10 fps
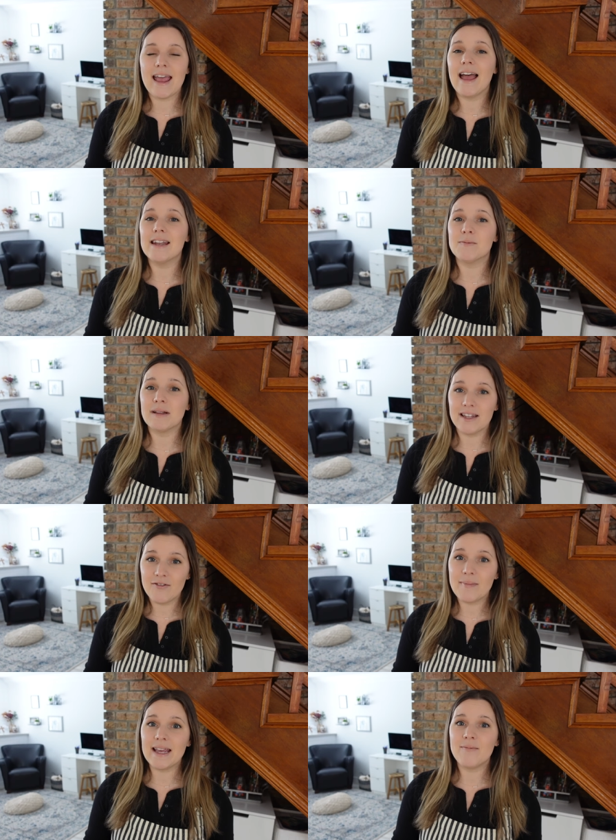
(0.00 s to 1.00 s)
And
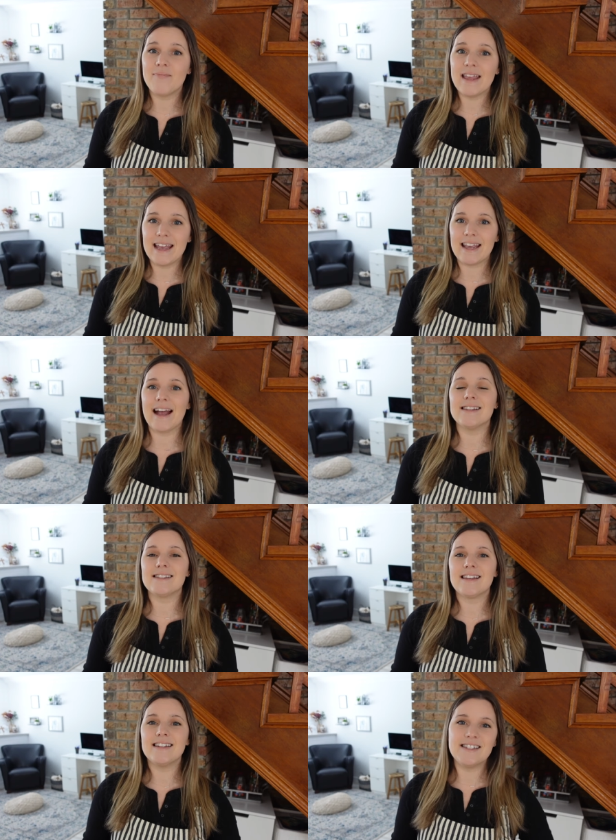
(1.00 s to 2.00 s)
believe me, it
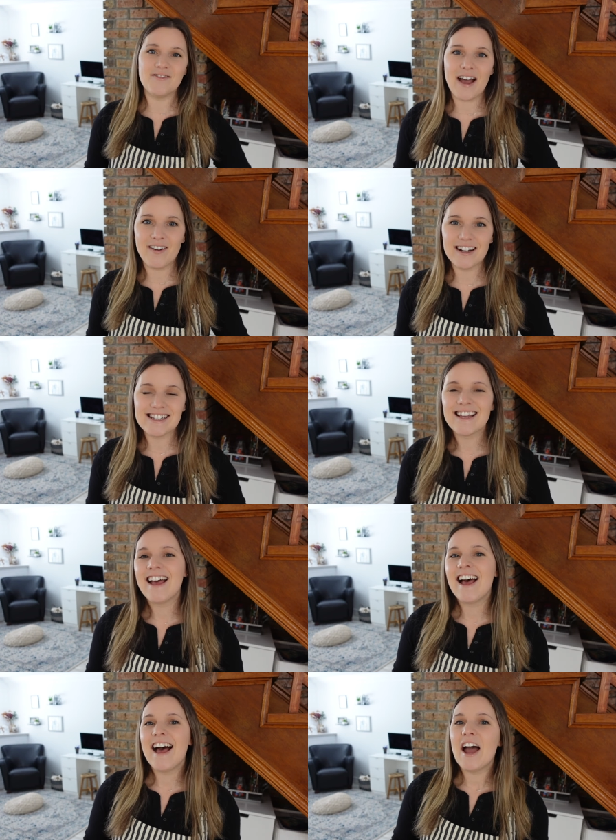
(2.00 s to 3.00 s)
gets devoured.
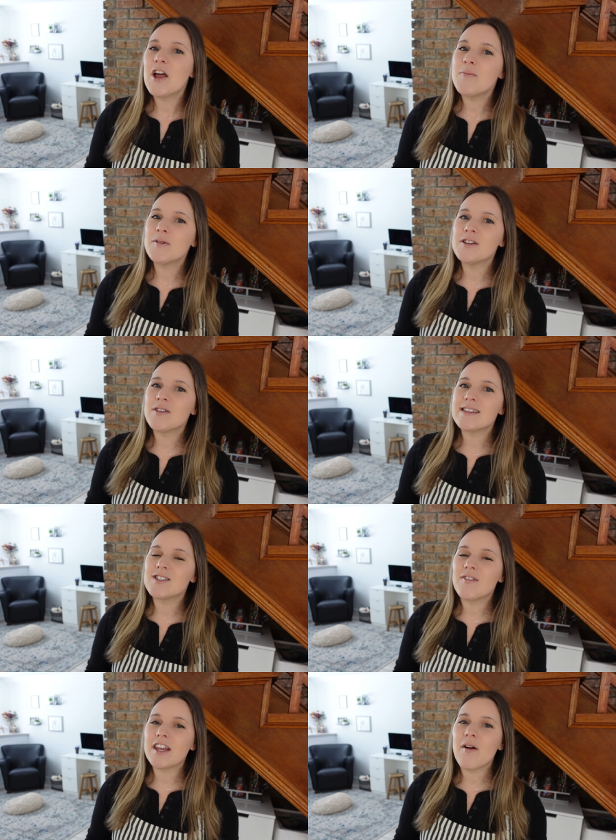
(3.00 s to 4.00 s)
I hope you enjoyed
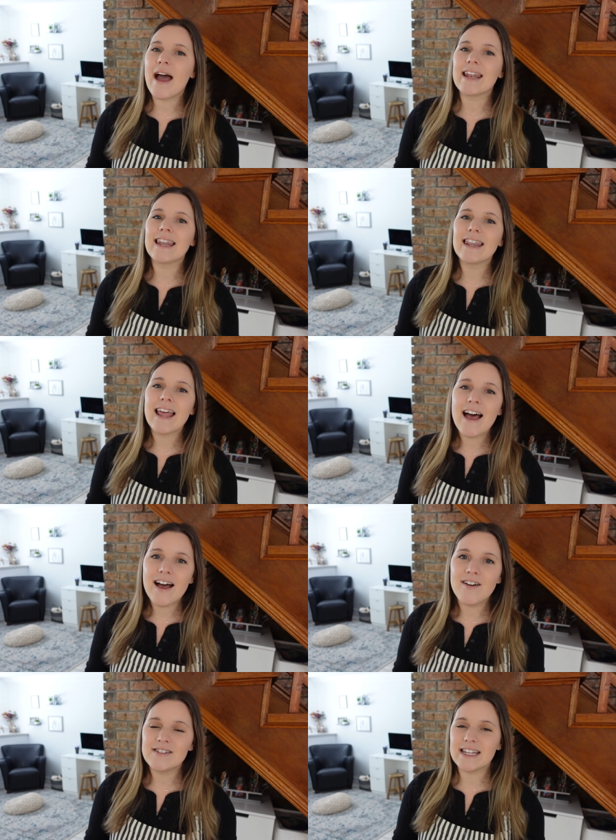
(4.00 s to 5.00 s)
this video. I'd
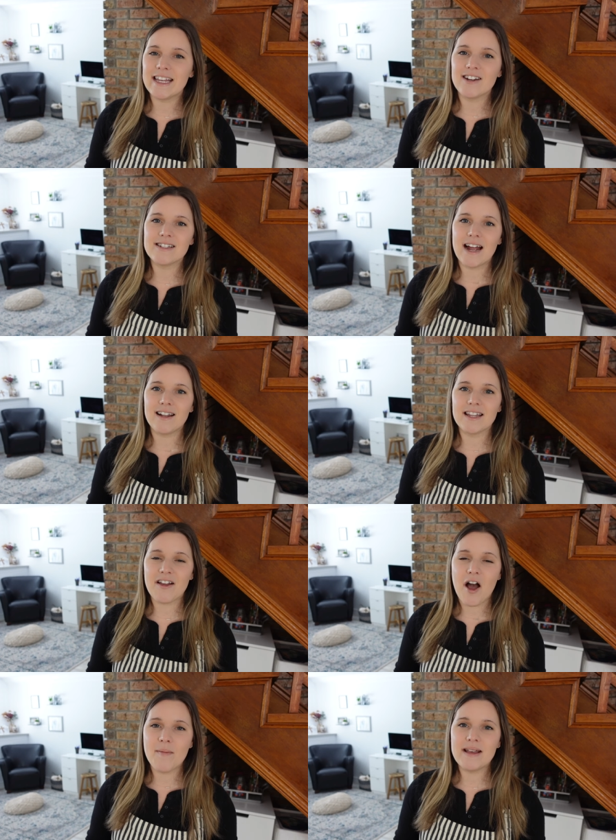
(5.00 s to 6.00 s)
love to hear down in the
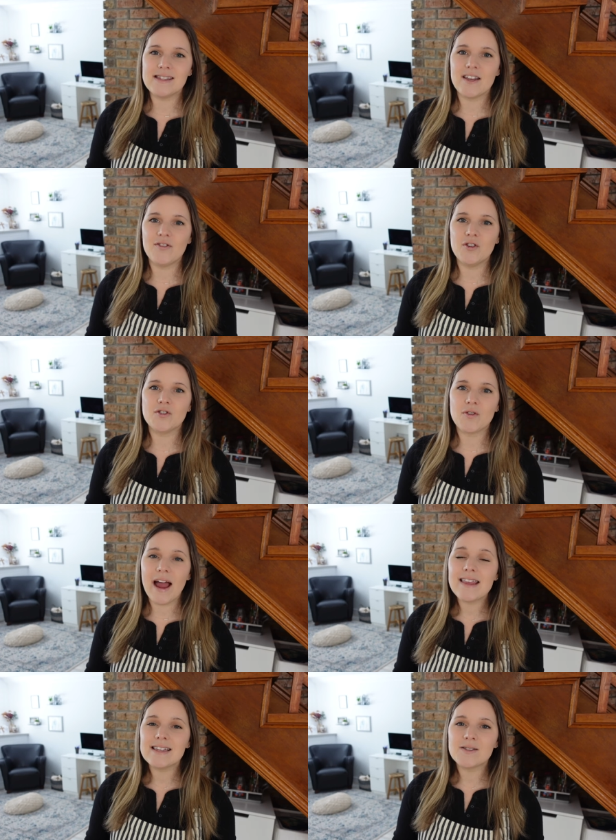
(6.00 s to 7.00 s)
comments if you
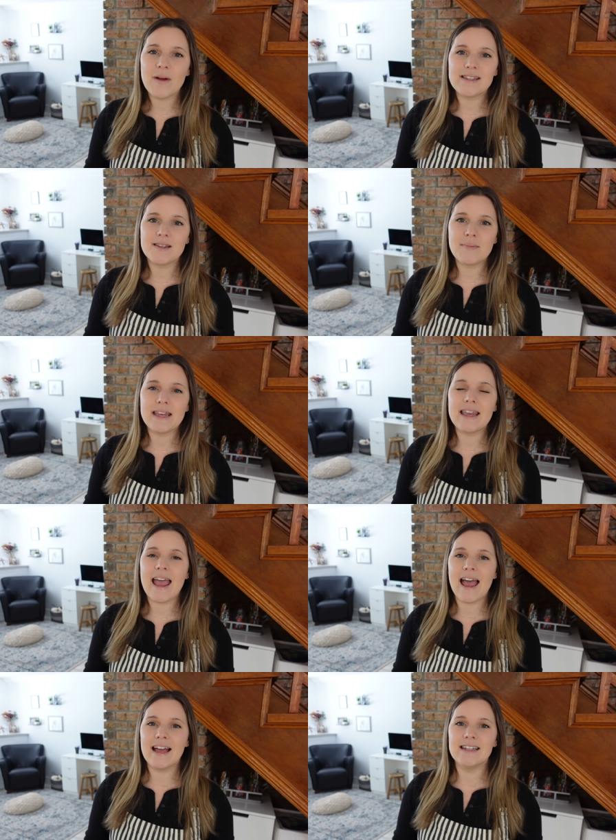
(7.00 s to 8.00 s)
try this recipe
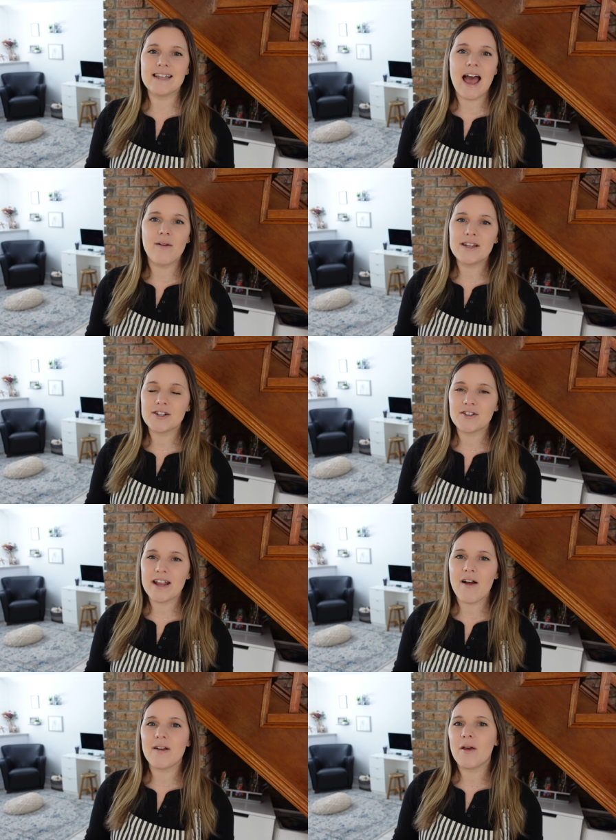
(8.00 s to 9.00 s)
and how it turned
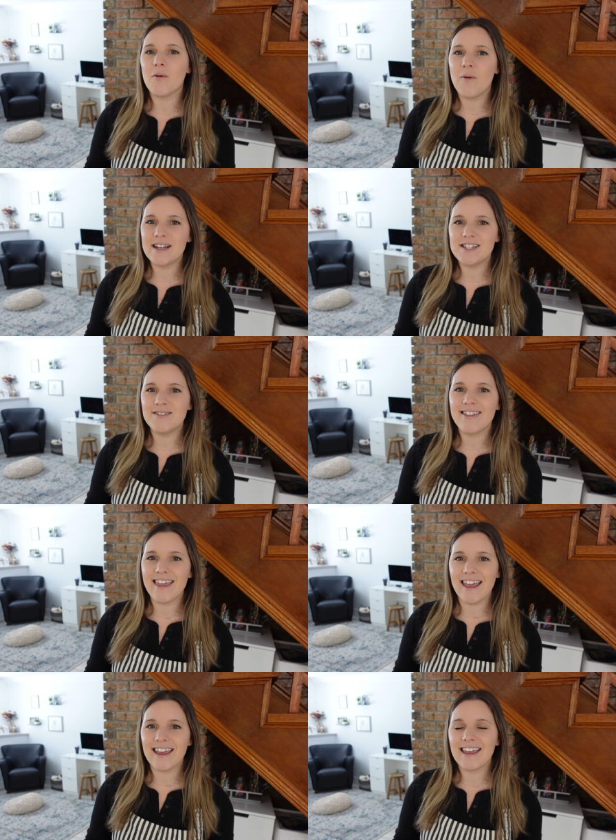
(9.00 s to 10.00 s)
out, what you
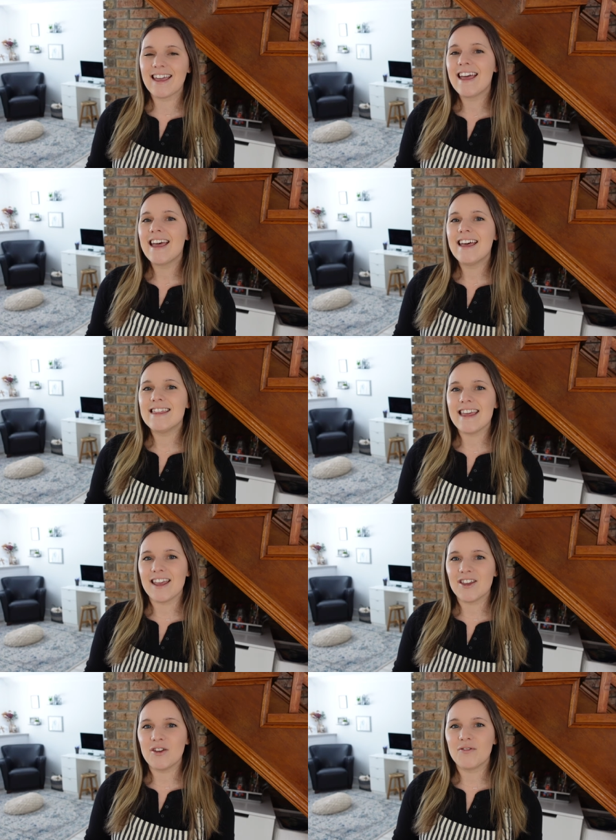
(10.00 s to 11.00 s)
think.
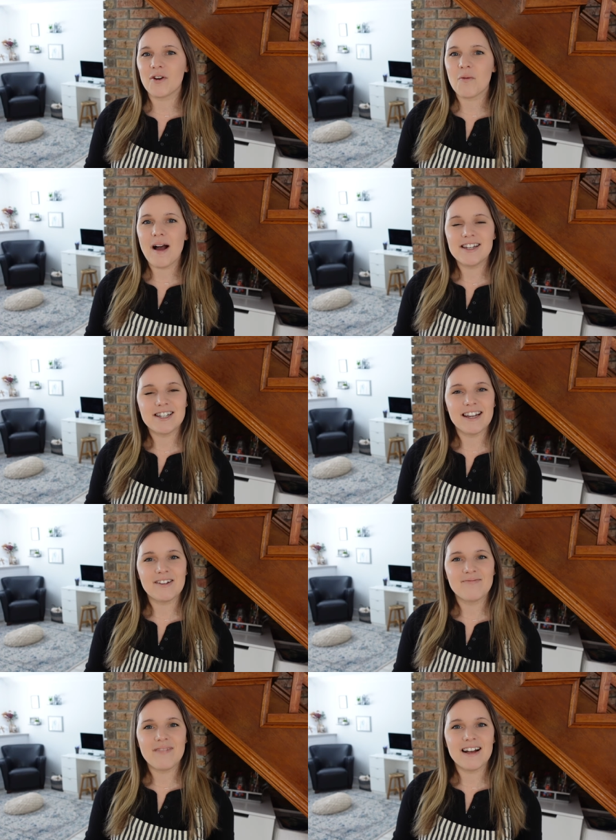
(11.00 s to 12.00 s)
Thank you for watching.